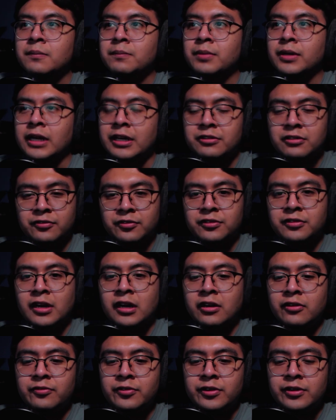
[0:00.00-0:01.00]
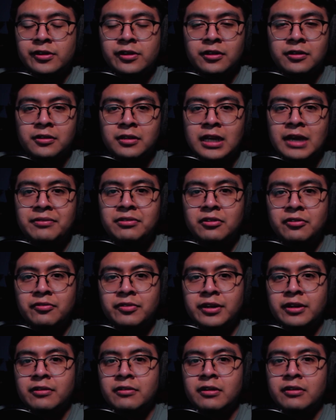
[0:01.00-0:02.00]
but as a photographer, you have to
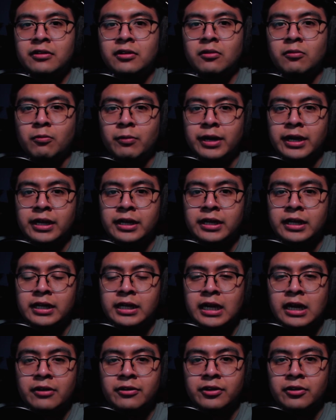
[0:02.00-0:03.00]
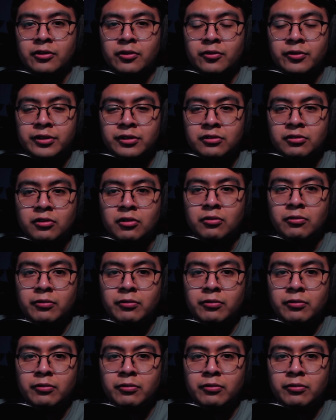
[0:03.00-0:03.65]
figure out a way in how you're going to